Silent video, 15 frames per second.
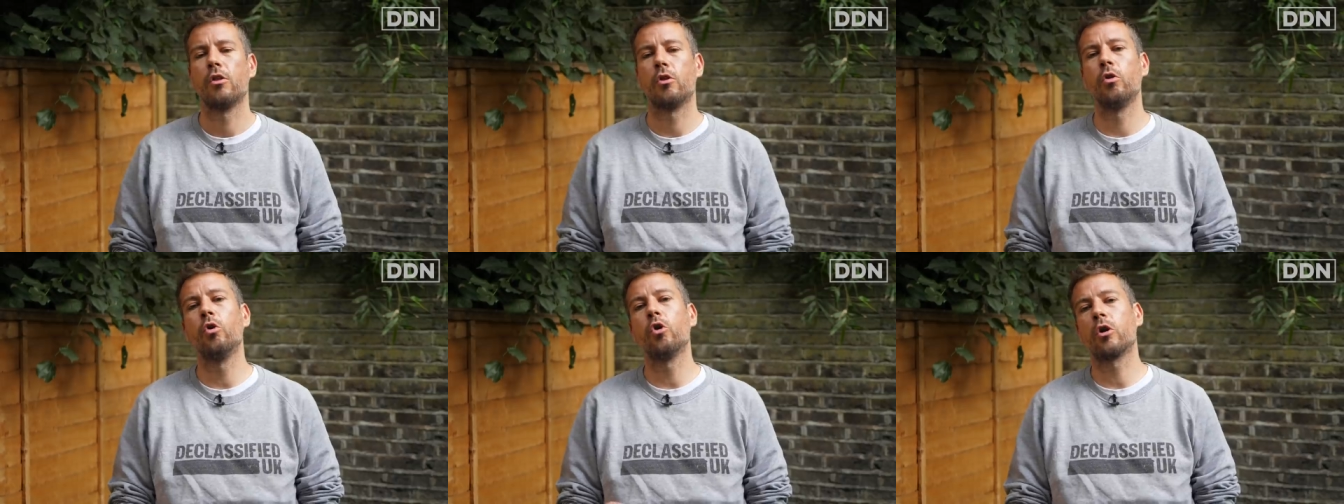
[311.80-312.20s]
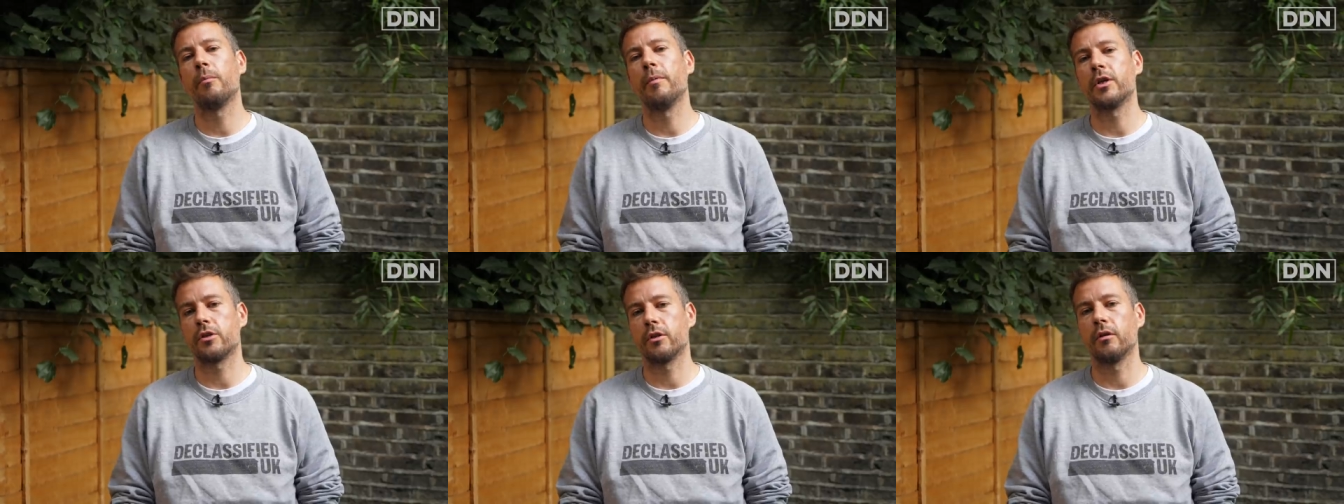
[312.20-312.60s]
The Law
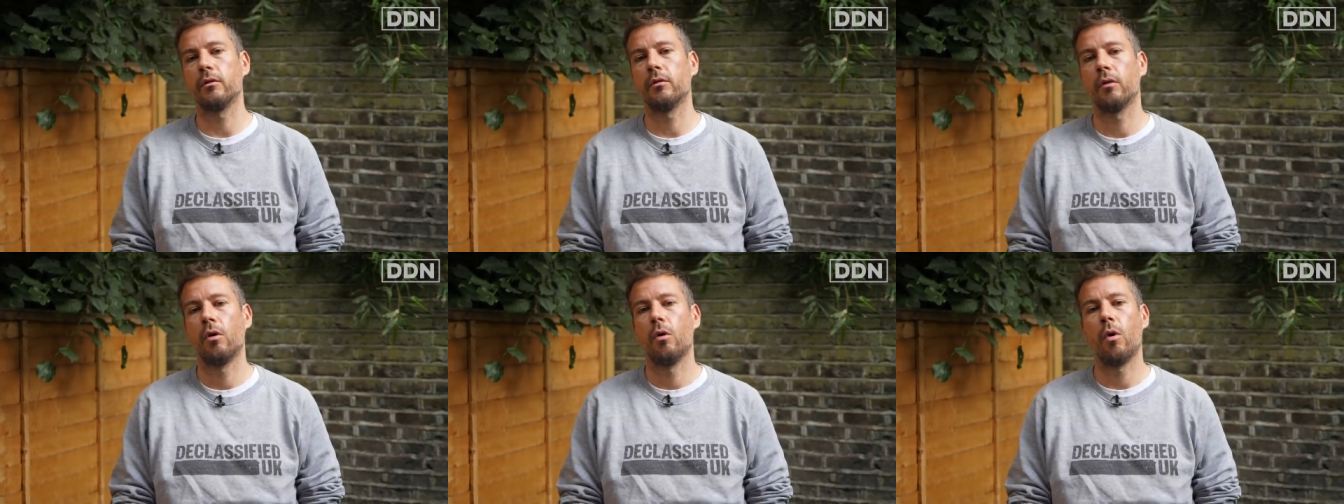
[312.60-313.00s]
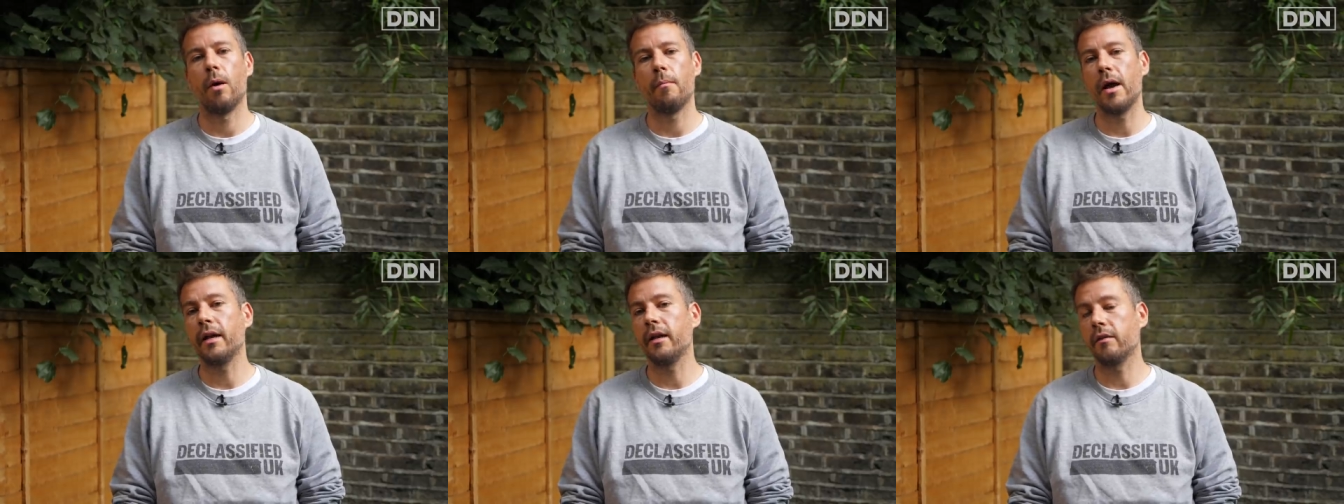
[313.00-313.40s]
Commission,
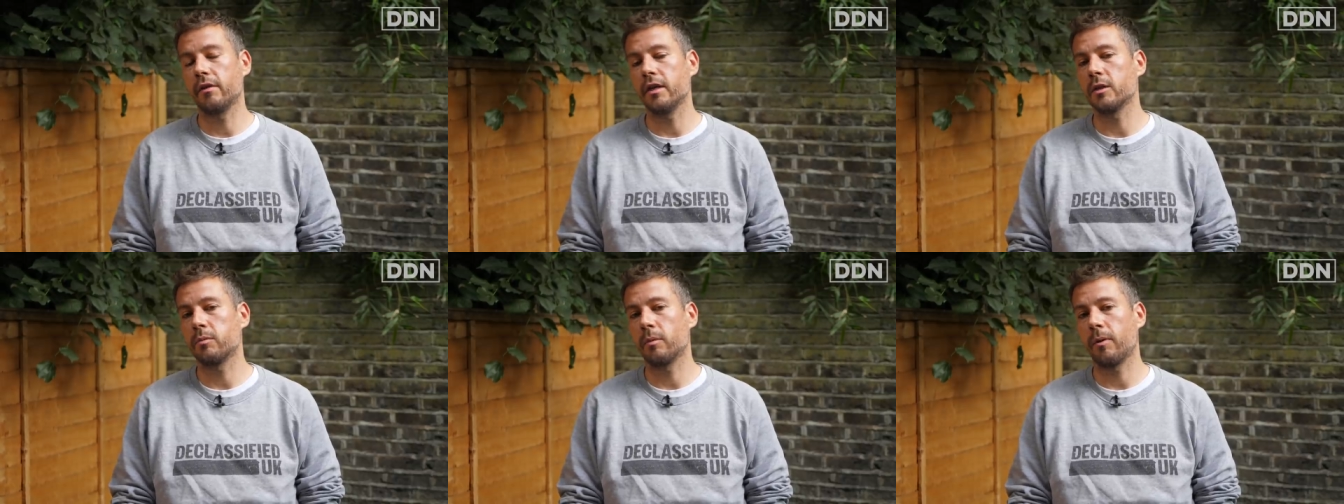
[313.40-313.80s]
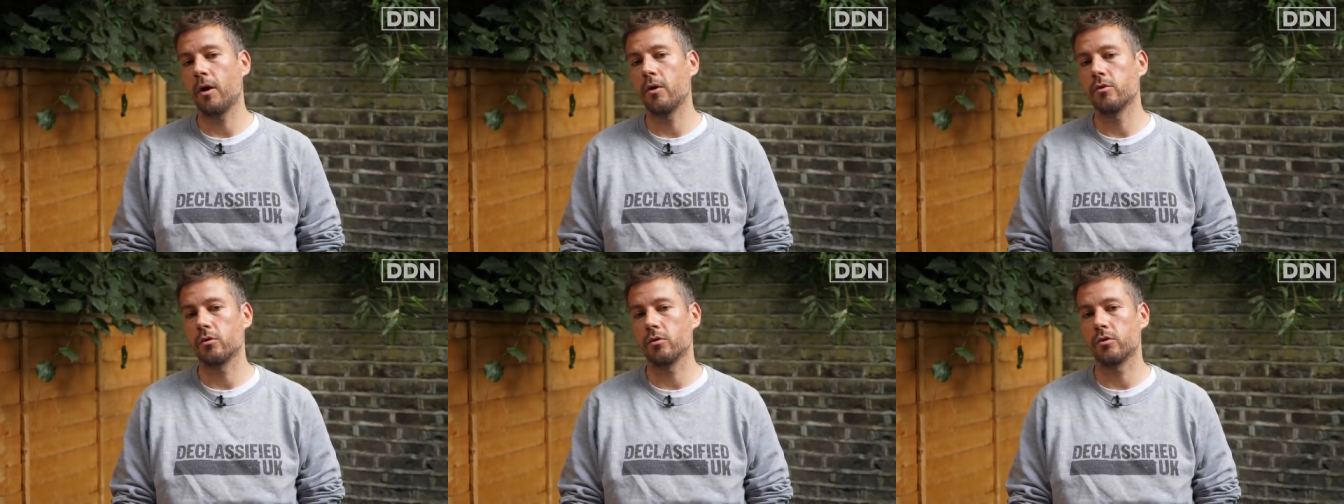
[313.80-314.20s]
where many of these
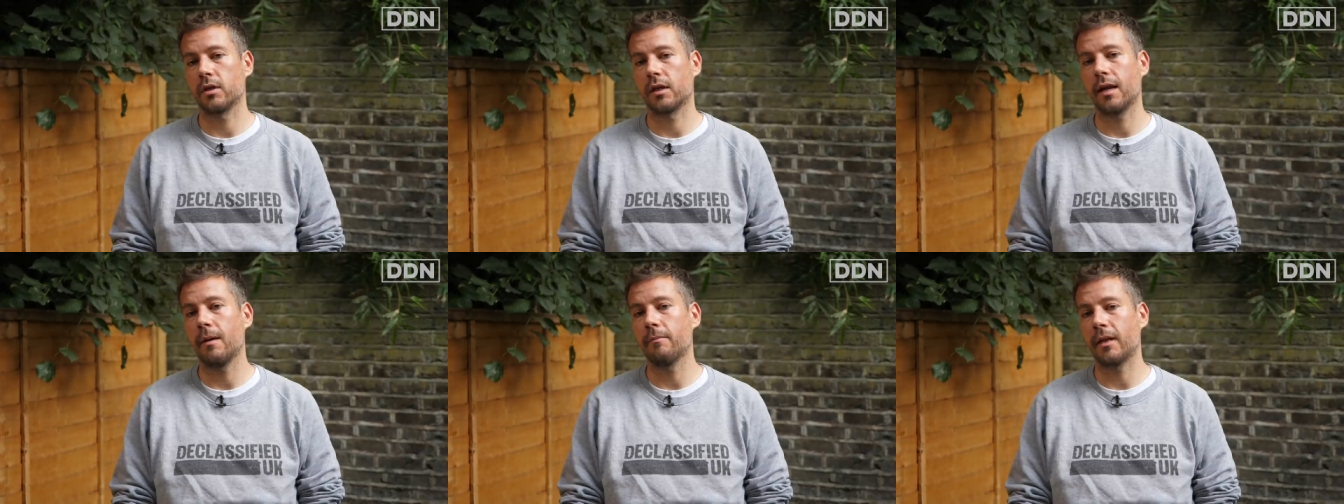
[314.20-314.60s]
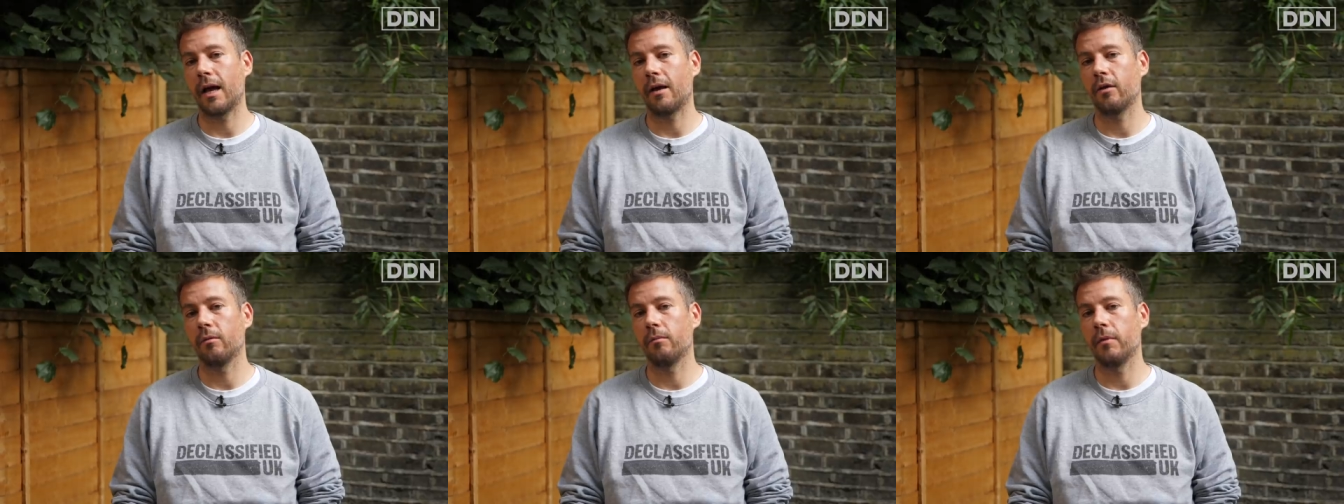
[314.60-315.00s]
proposals to clamp
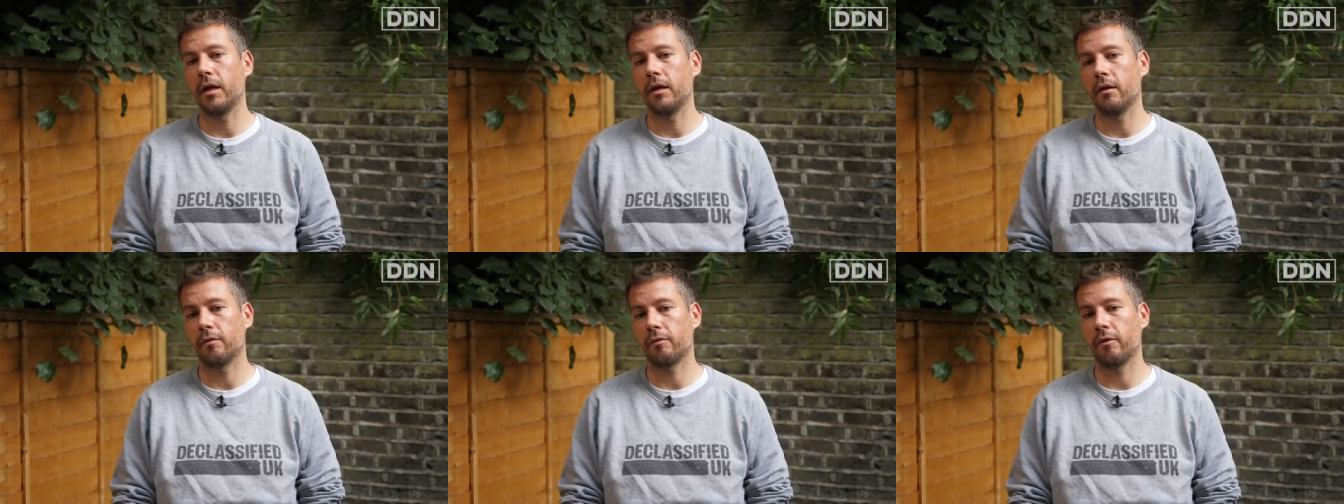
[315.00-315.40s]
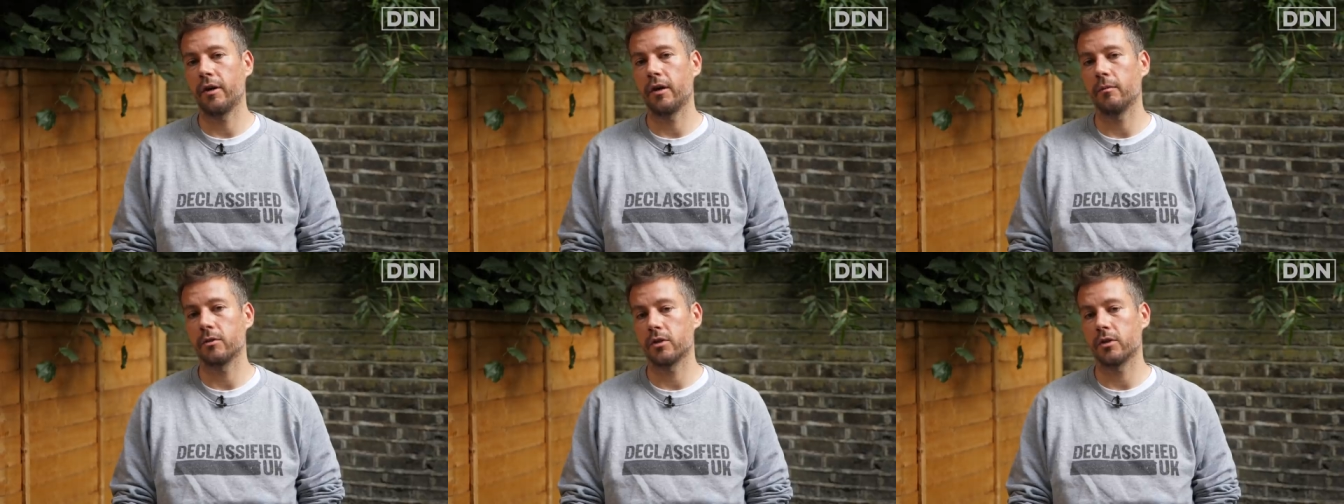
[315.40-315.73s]
down on media freedom